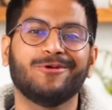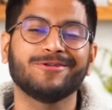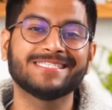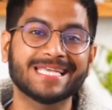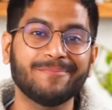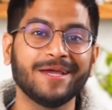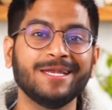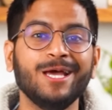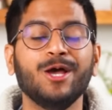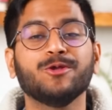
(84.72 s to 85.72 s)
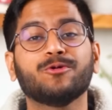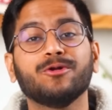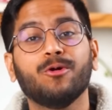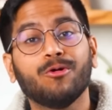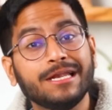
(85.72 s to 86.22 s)
you want to skip it, you
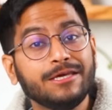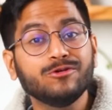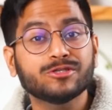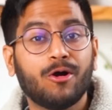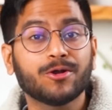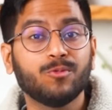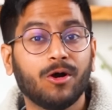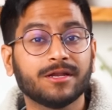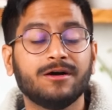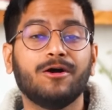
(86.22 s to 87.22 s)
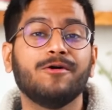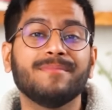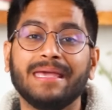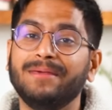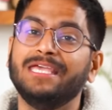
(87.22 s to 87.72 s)
could only use hot water or
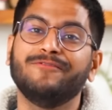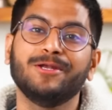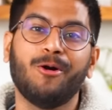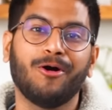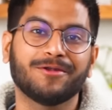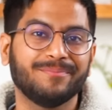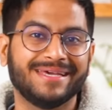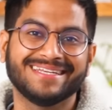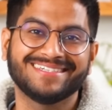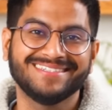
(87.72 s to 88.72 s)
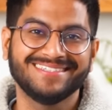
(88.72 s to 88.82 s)
maybe even hot milk.